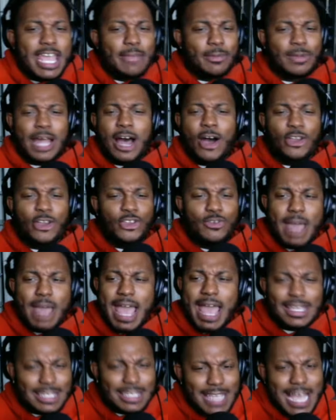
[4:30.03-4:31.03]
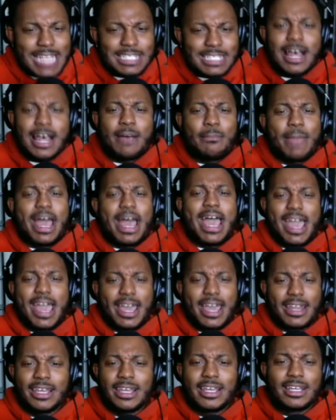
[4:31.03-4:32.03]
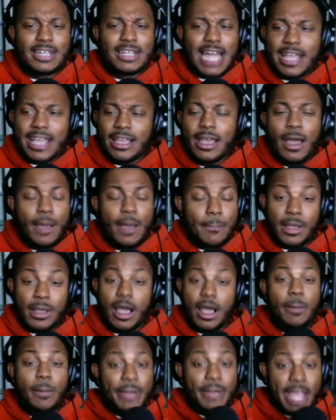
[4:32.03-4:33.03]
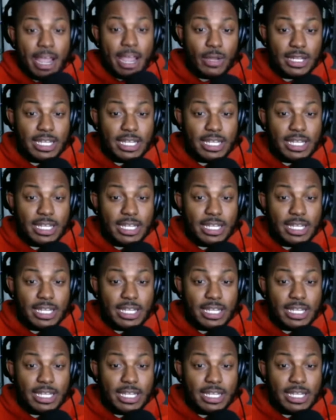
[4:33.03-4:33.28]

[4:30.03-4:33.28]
Like, are you mad? Yes, I'm mad. Like apparently,